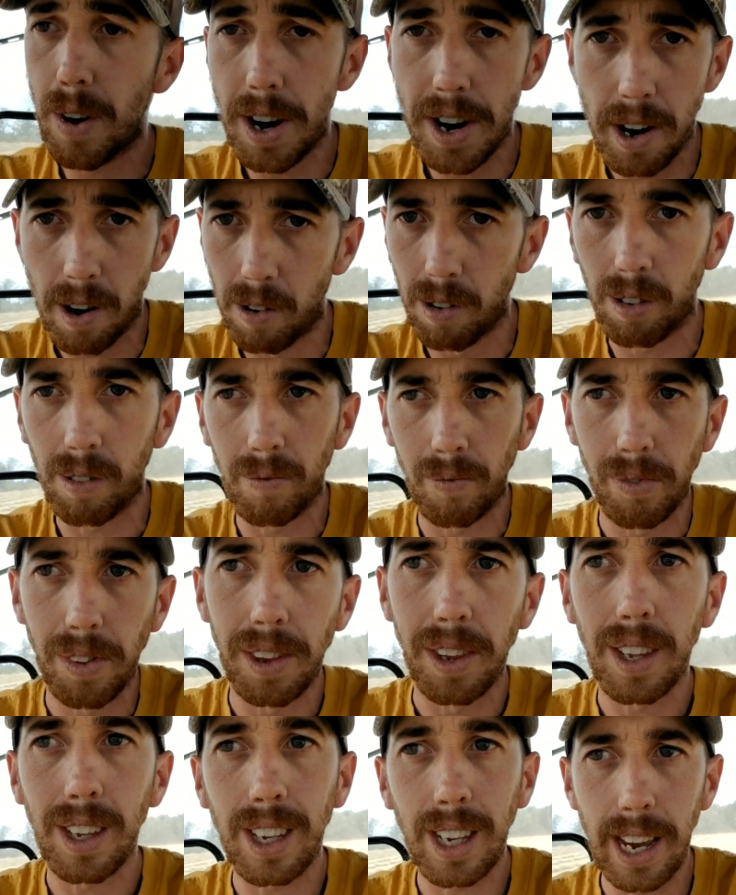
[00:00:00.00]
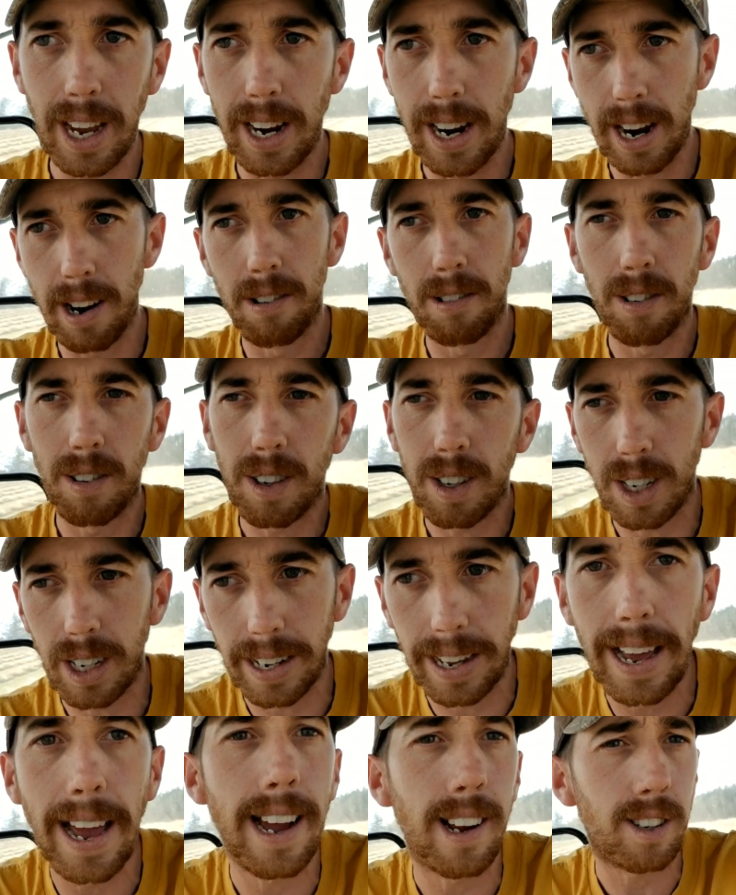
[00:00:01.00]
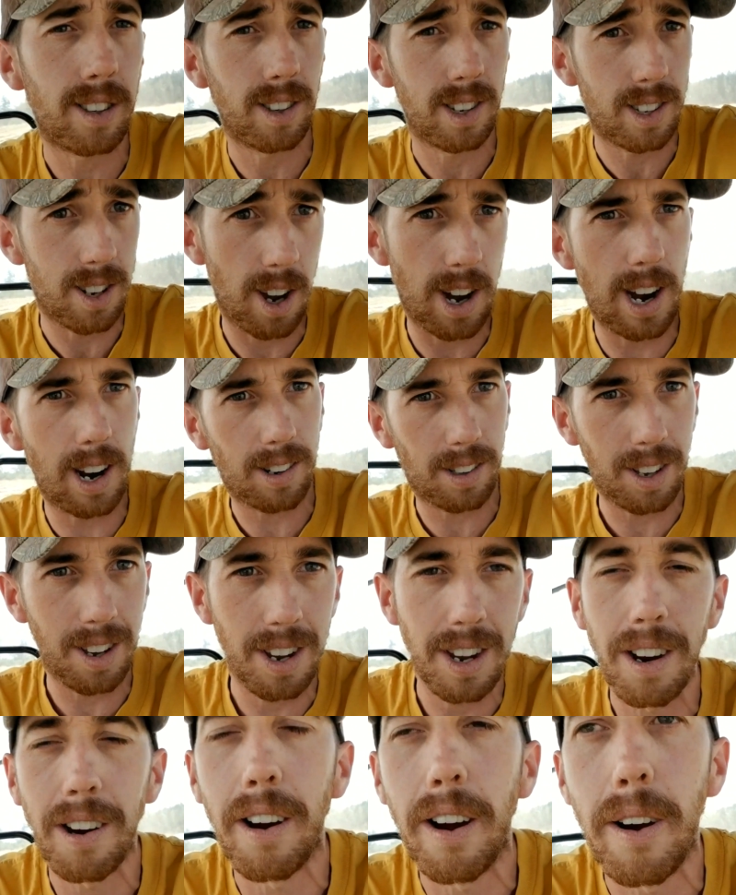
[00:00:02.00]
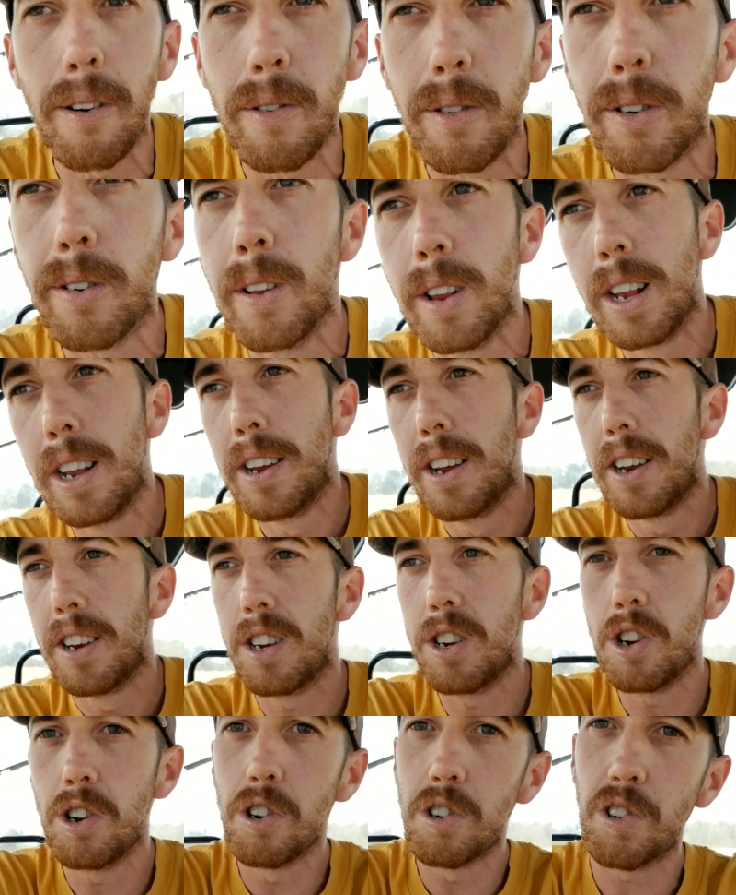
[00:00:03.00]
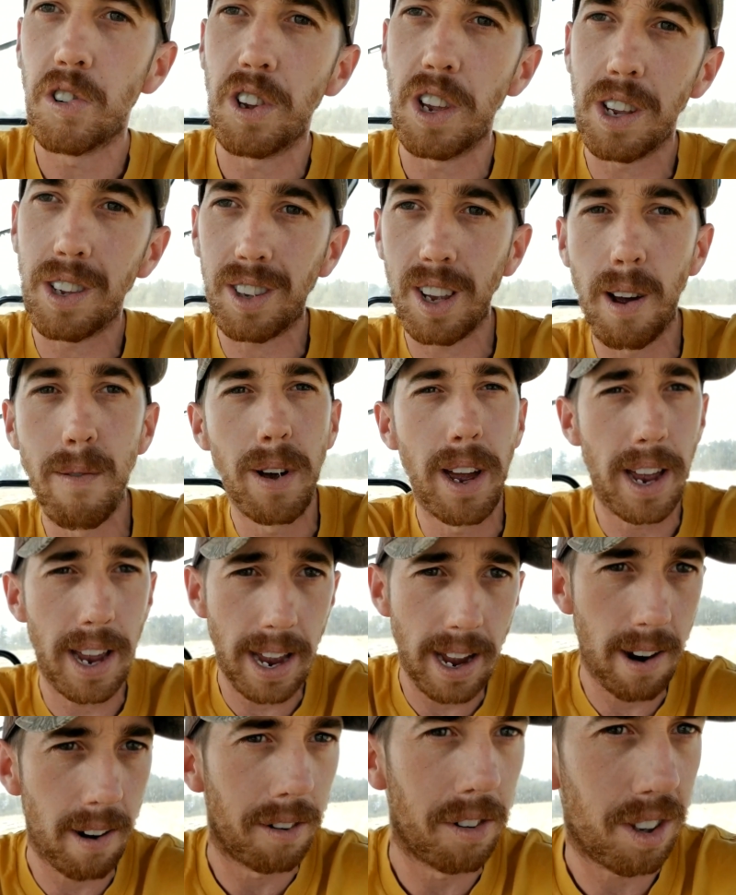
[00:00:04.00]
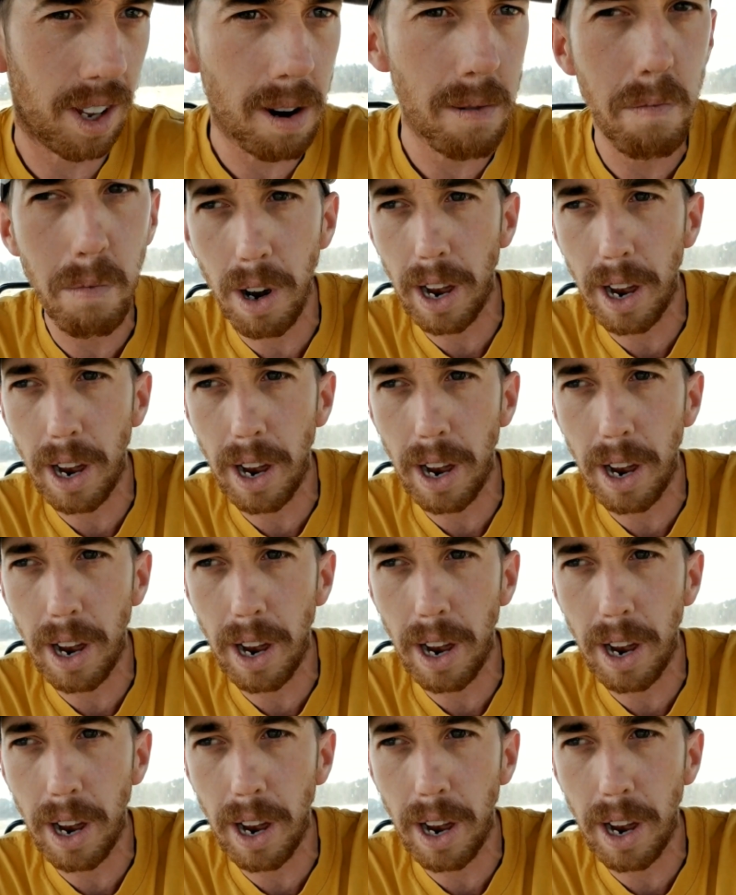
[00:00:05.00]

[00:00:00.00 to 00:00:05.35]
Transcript: I don't get out to actually talk to you, or usually somehow, some